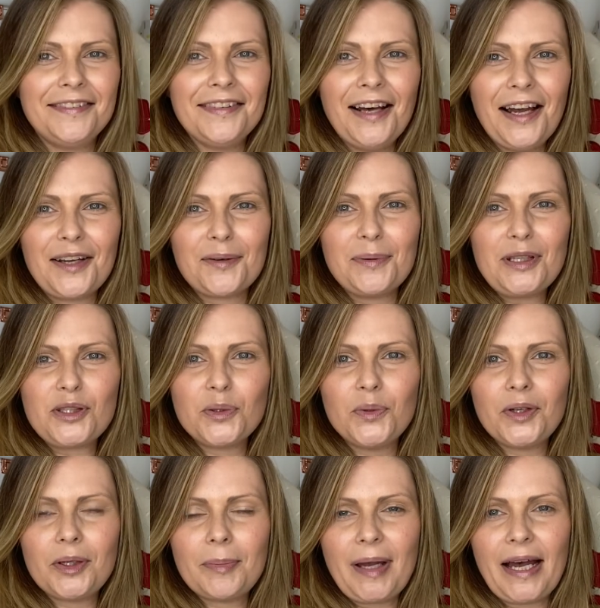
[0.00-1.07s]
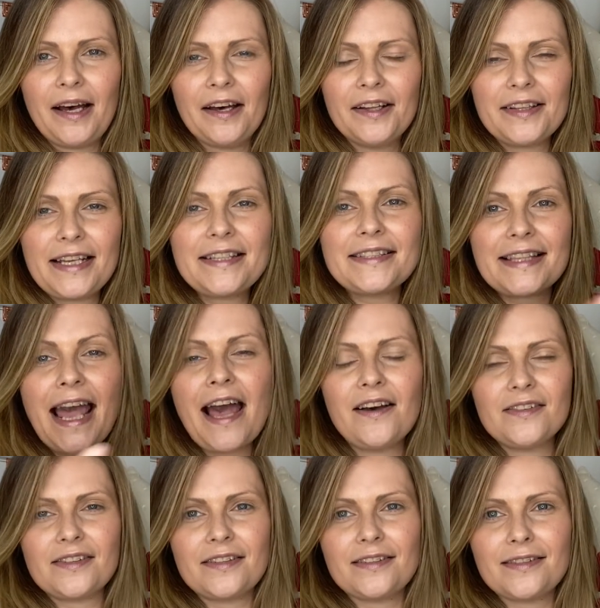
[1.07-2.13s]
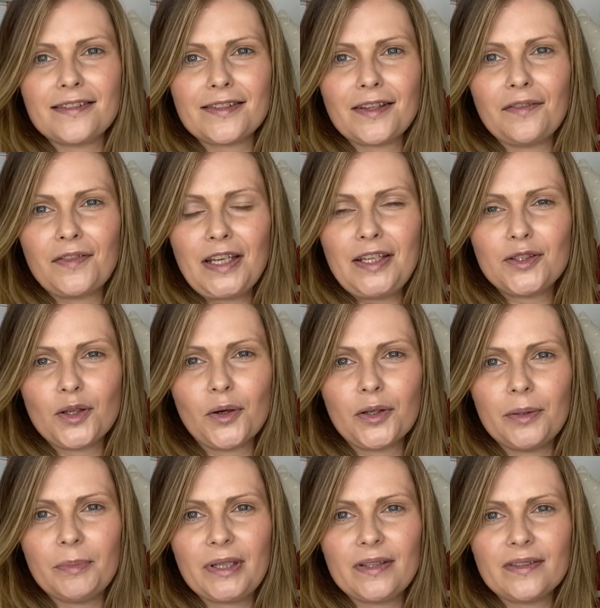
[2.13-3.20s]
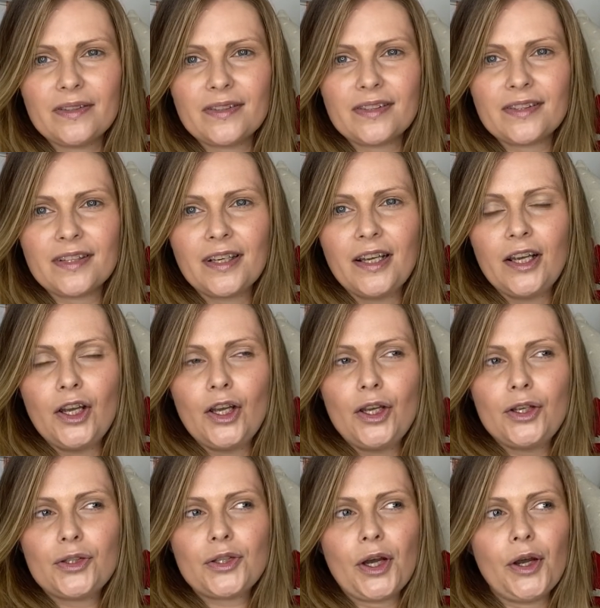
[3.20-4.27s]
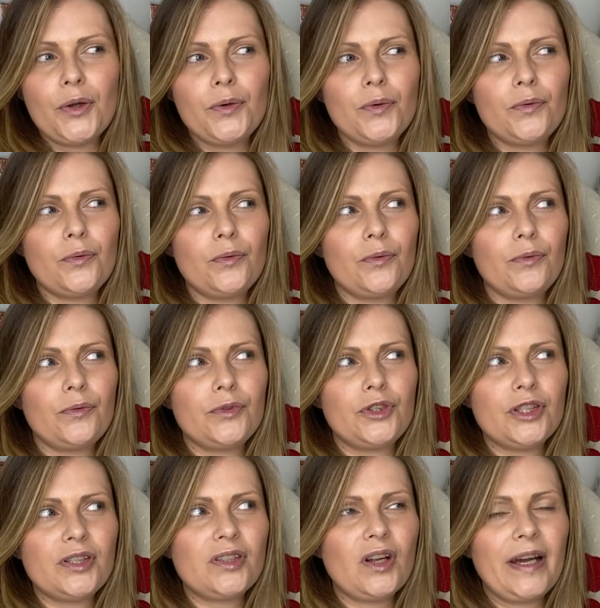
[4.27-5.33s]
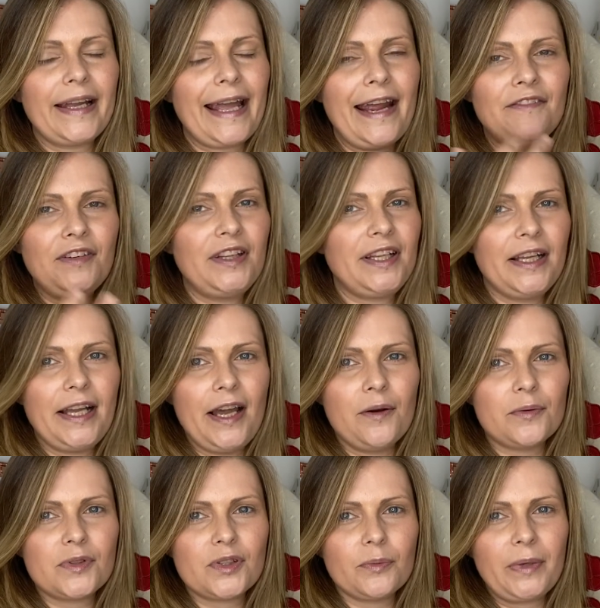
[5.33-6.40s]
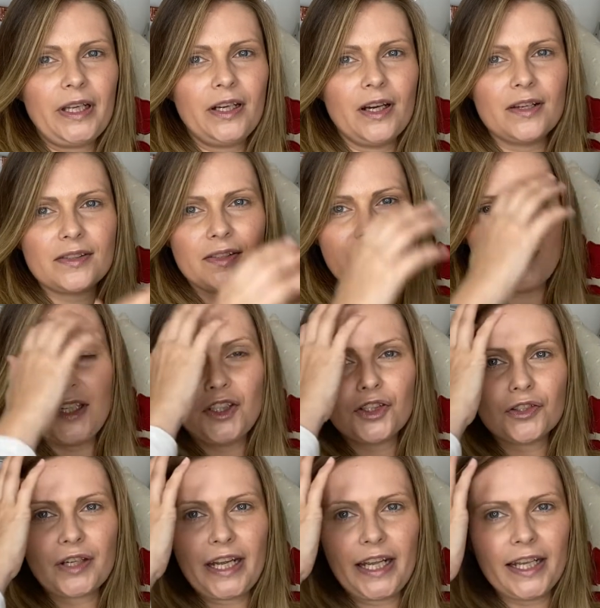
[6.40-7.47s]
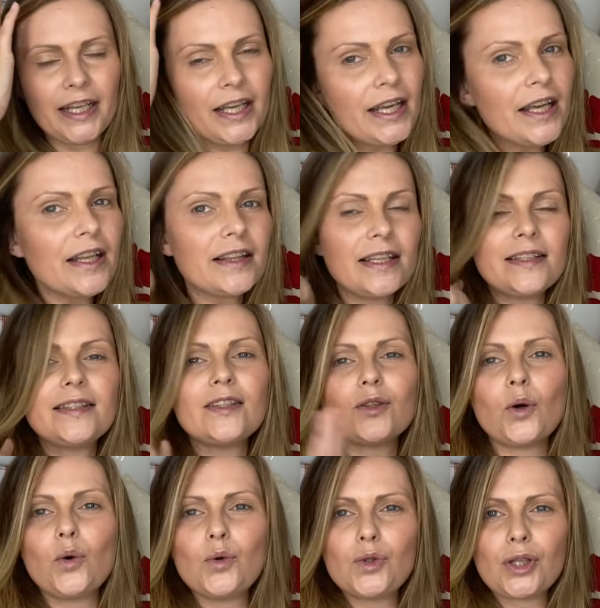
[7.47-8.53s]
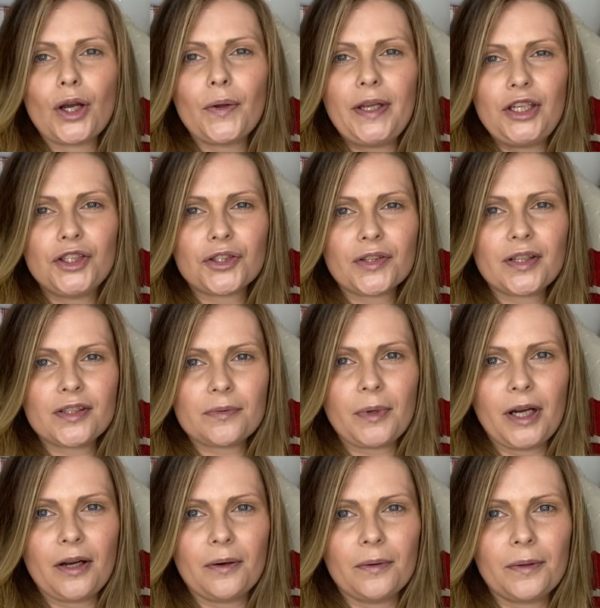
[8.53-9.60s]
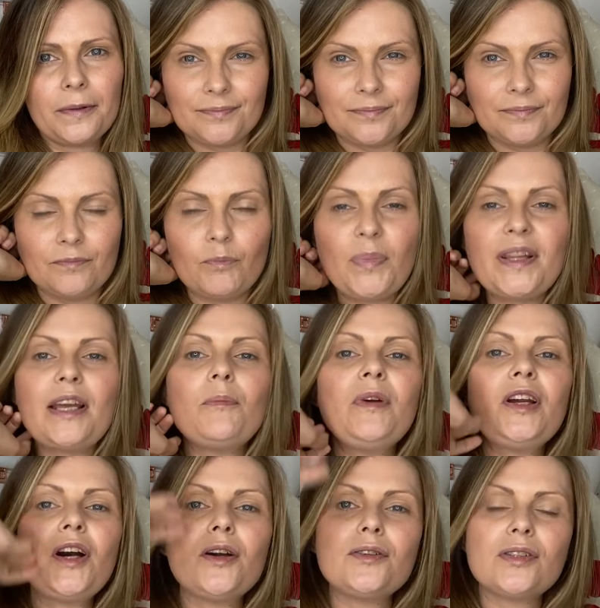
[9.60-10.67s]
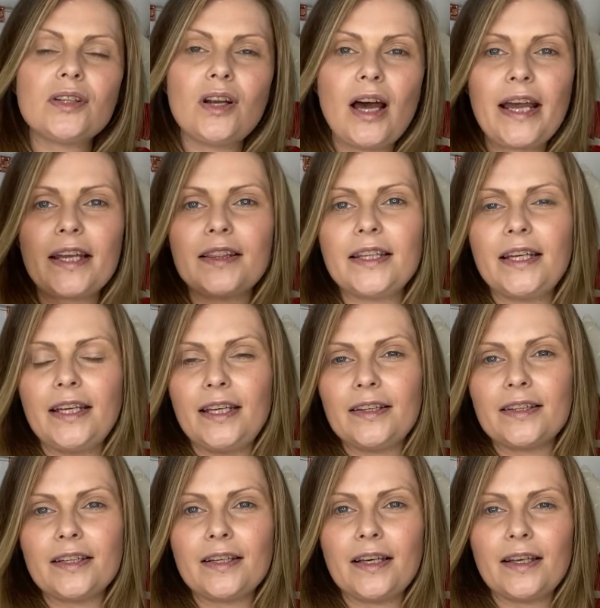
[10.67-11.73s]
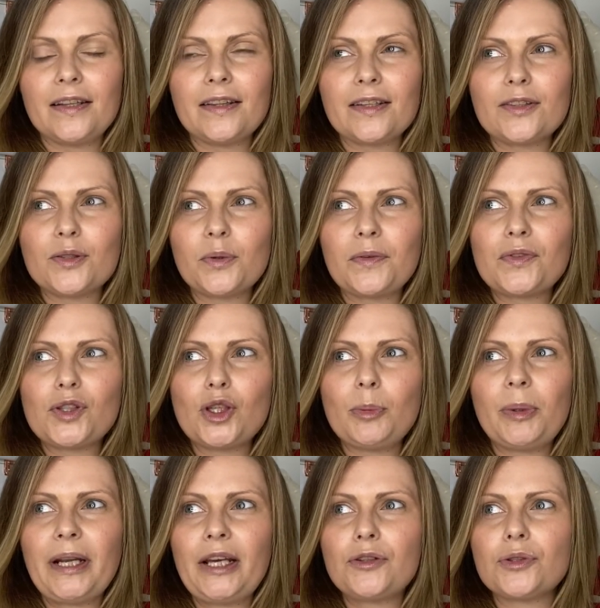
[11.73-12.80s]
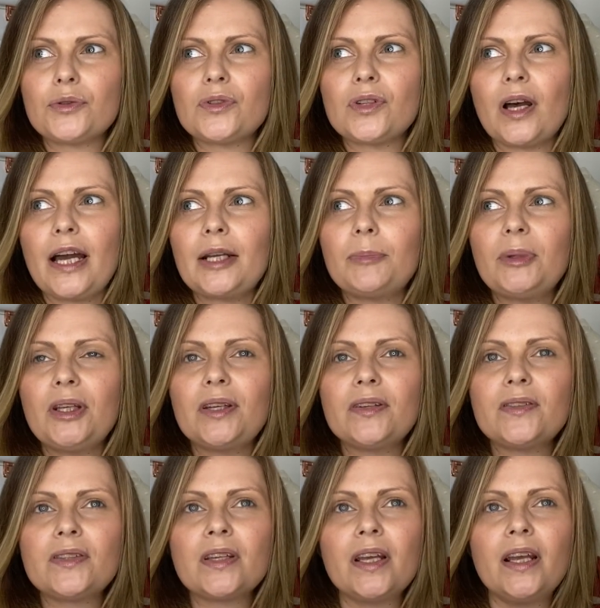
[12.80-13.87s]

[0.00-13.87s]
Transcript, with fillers: like we're talking about. There's thousands of these documents. So just like everything else that we class as history, this is also history as well. But then we go to like the the the sort of supernatural side because